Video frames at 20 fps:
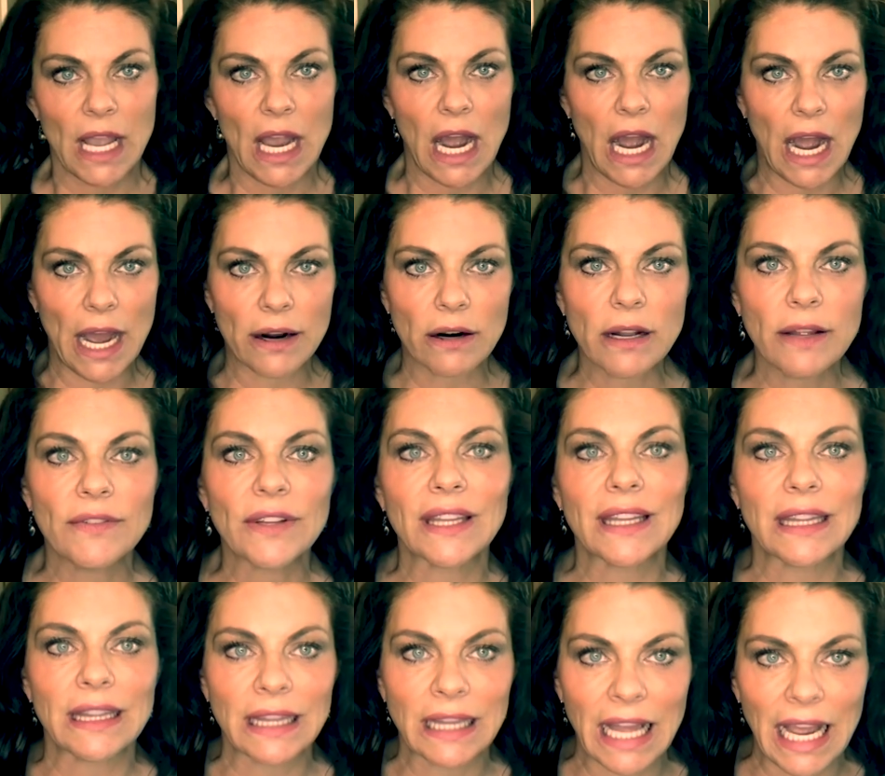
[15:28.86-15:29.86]
I don't
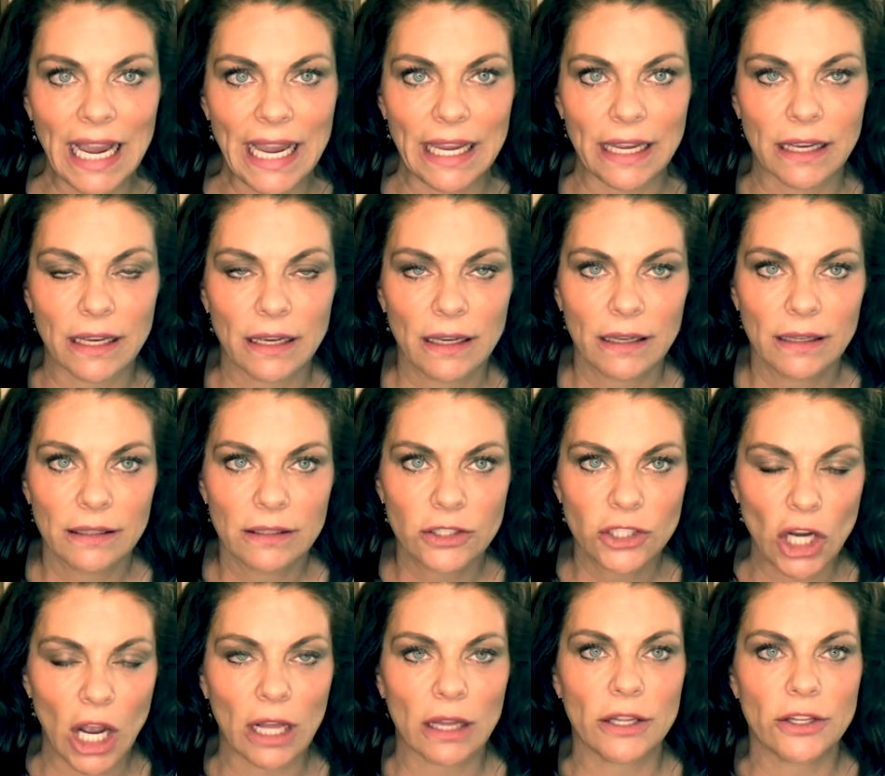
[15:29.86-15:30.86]
even like
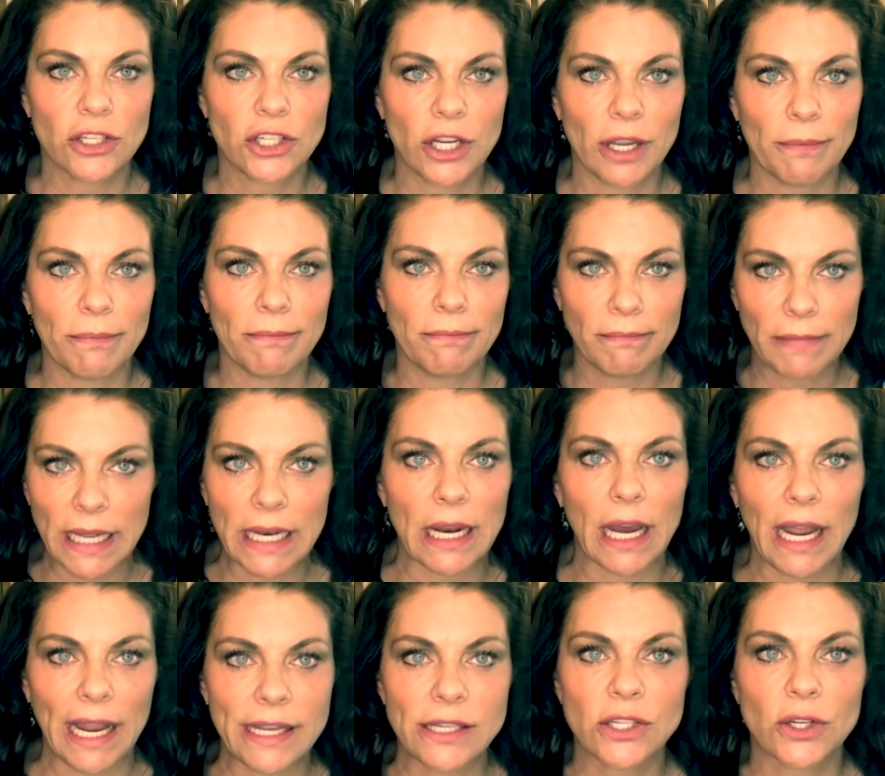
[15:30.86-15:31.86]
chocolate chip mint
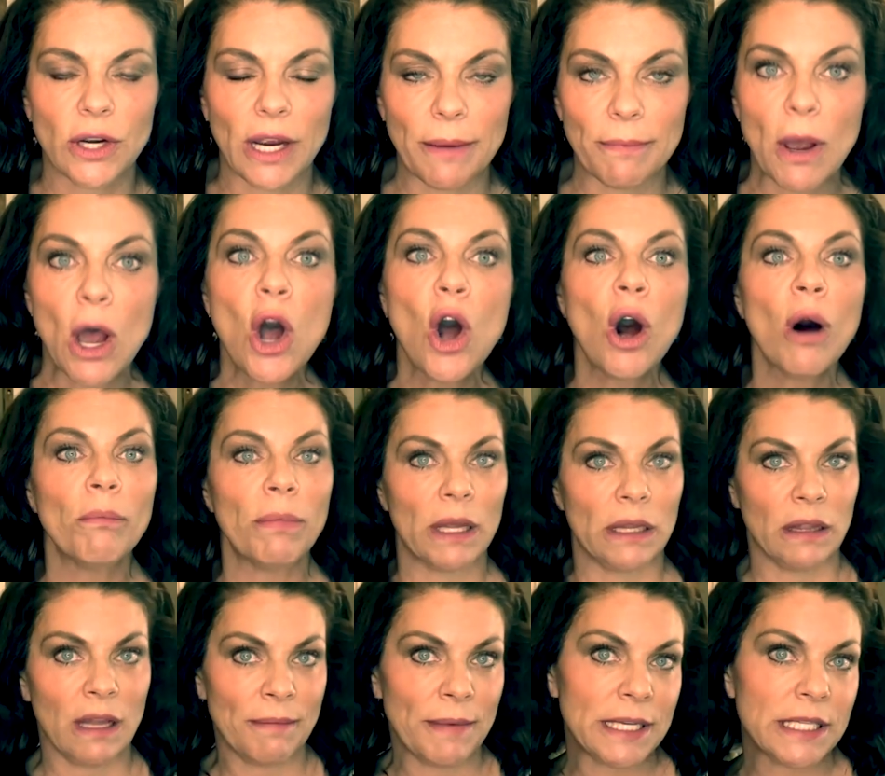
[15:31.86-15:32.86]
ice cream, but
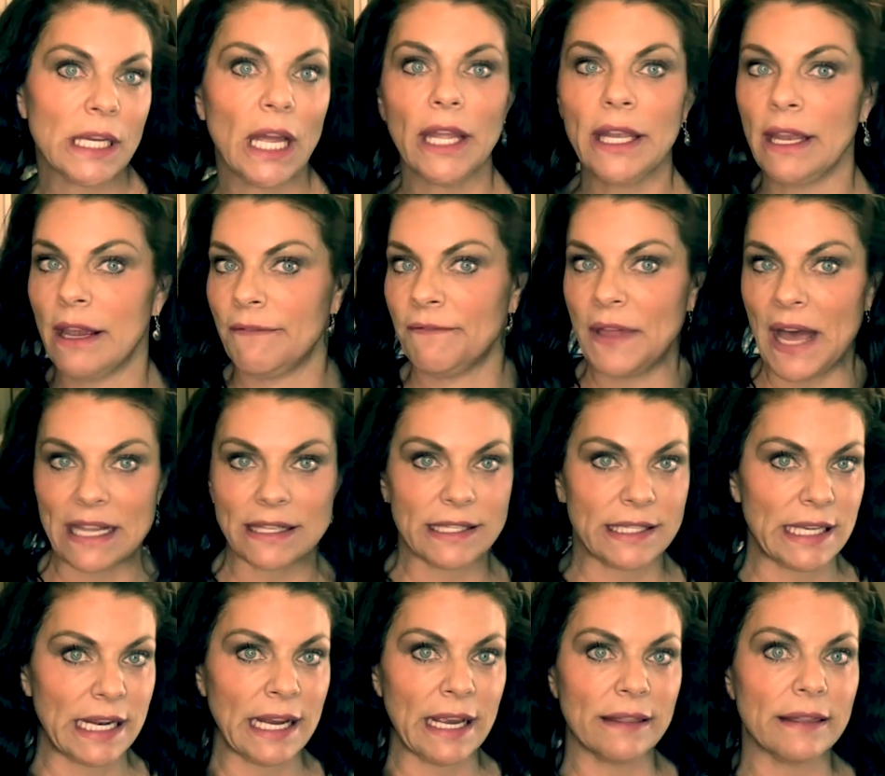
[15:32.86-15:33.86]
let me tell you, if that's
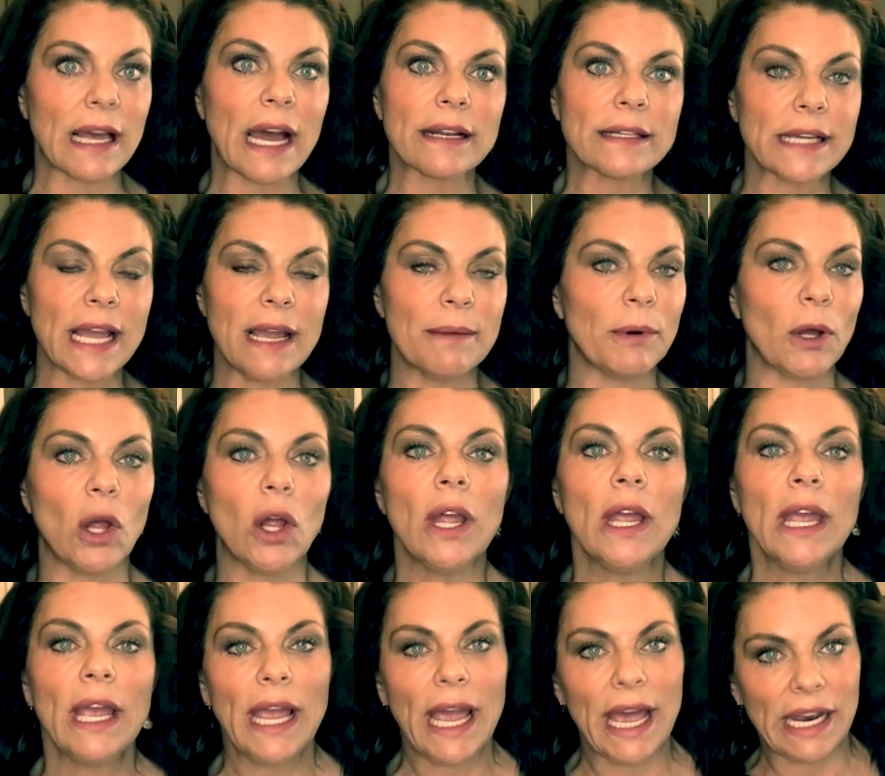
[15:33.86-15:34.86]
sitting at that table
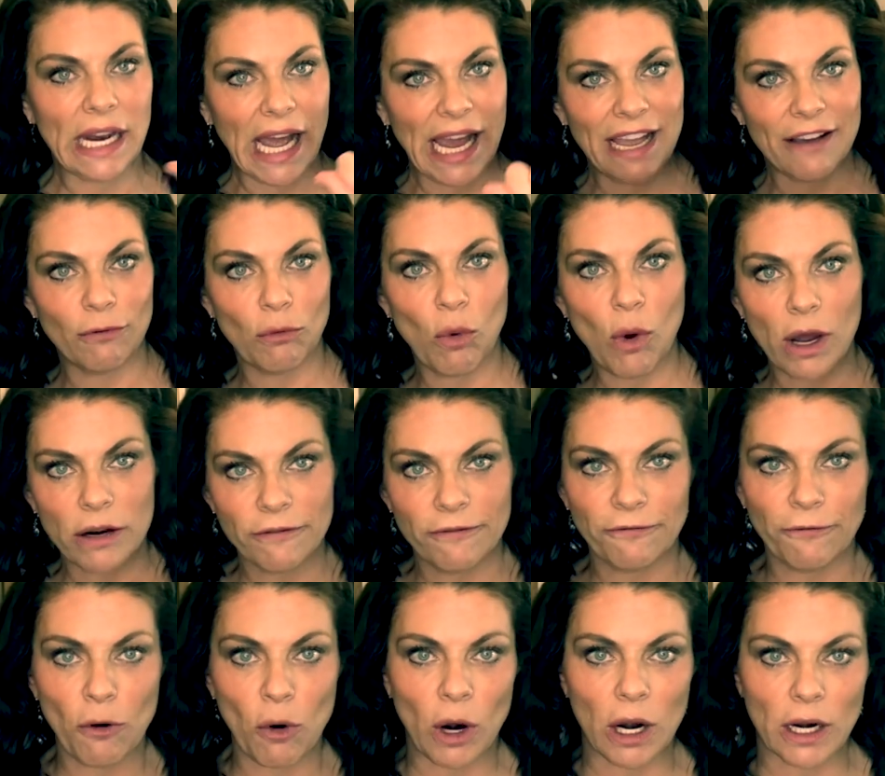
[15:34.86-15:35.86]
and I have one
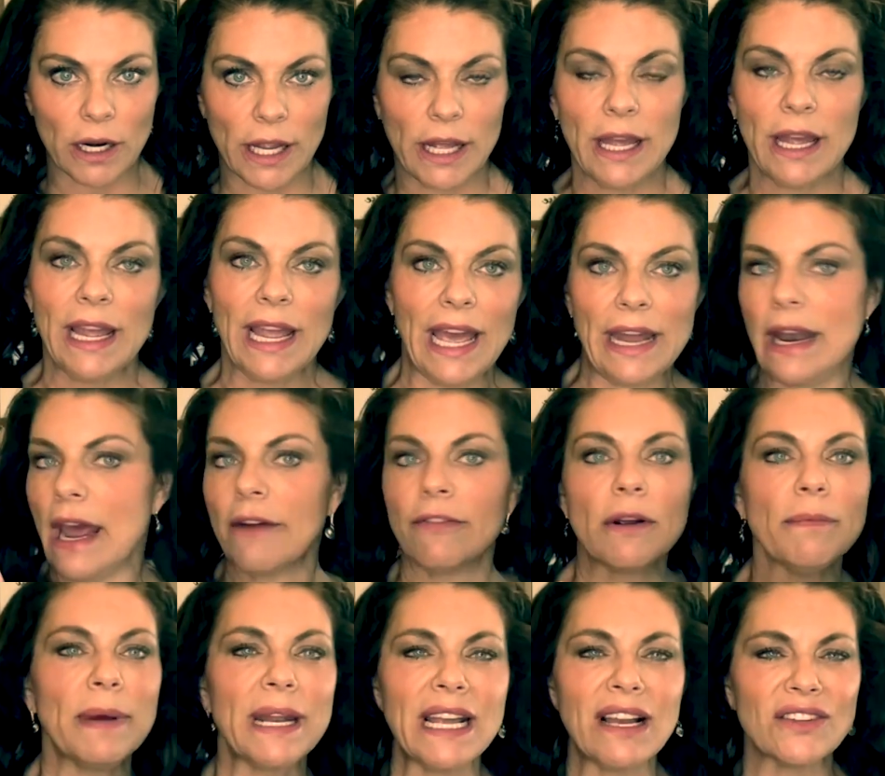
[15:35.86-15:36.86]
fork and
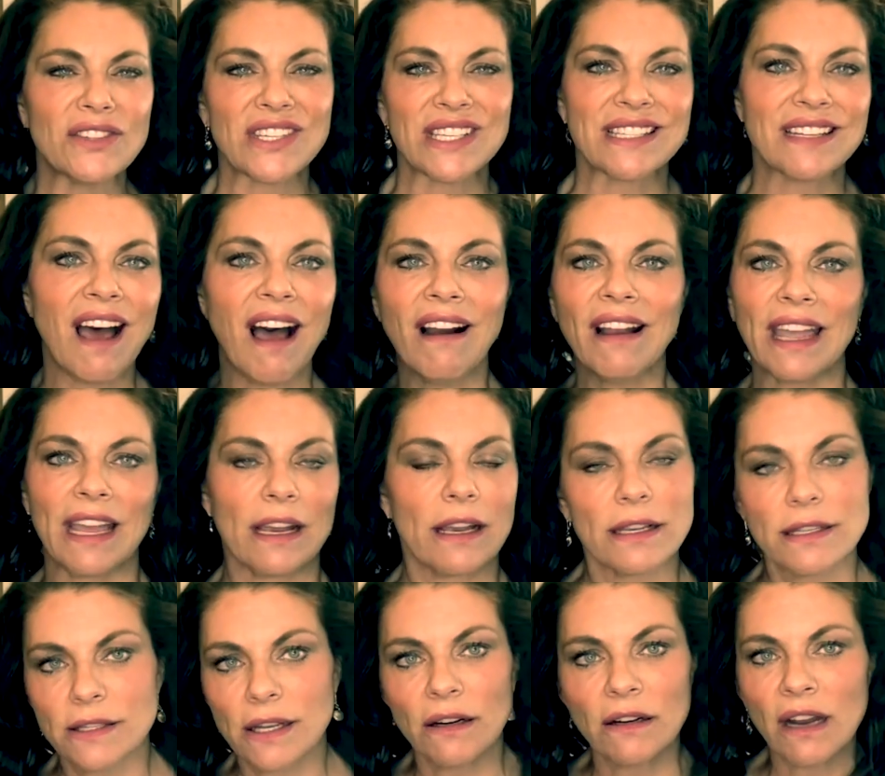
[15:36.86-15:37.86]
everybody else is talking, because
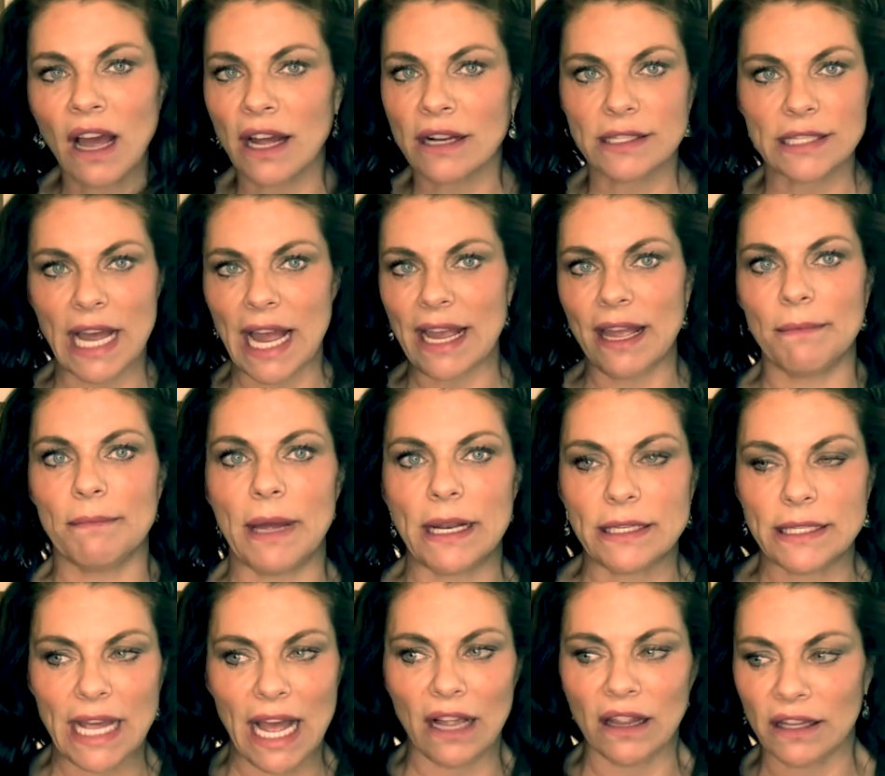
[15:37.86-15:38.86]
they're not diet
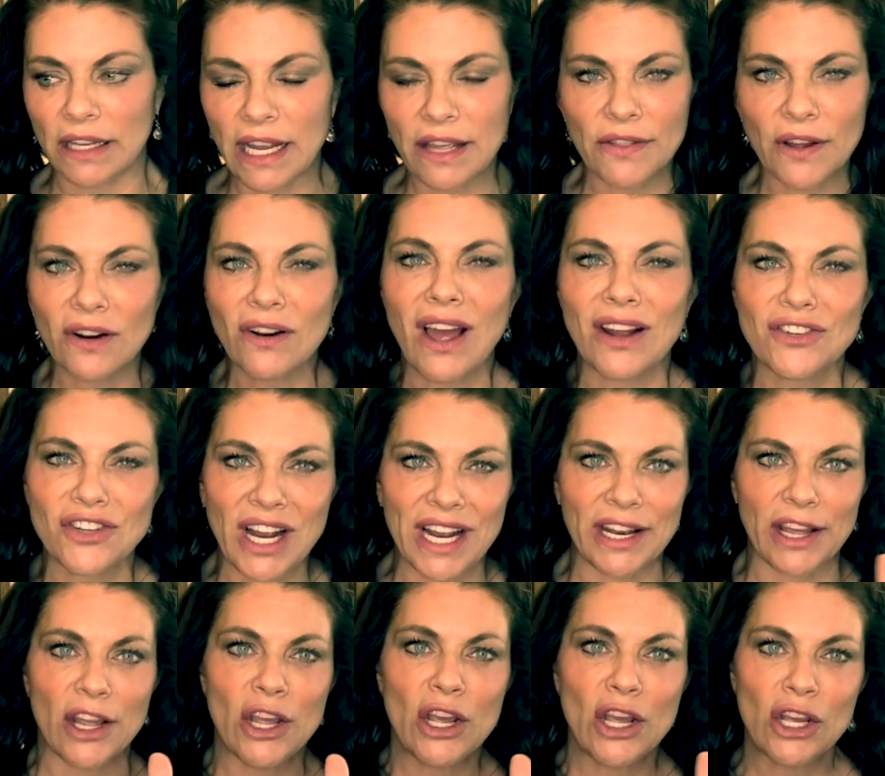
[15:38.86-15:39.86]
mentality, they're not trying to
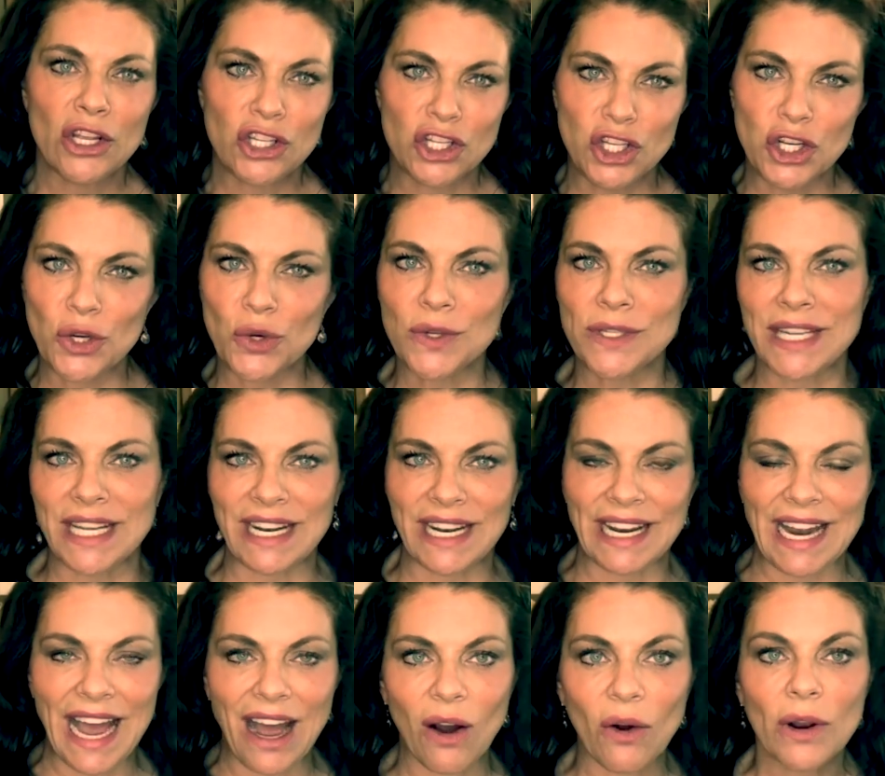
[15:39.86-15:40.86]
choose in and
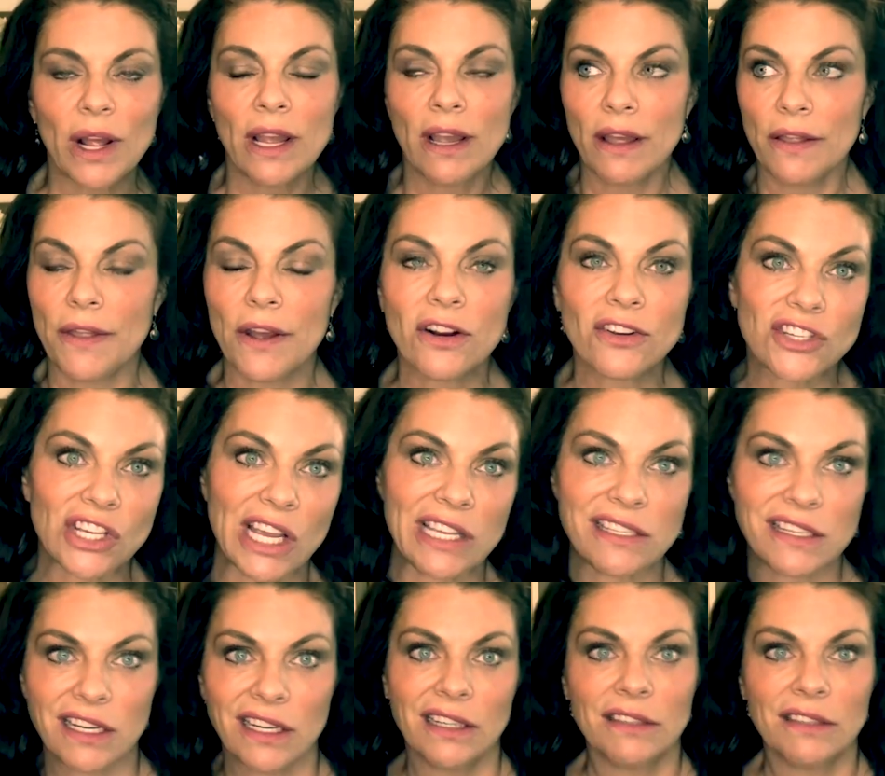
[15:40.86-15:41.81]
out, they're just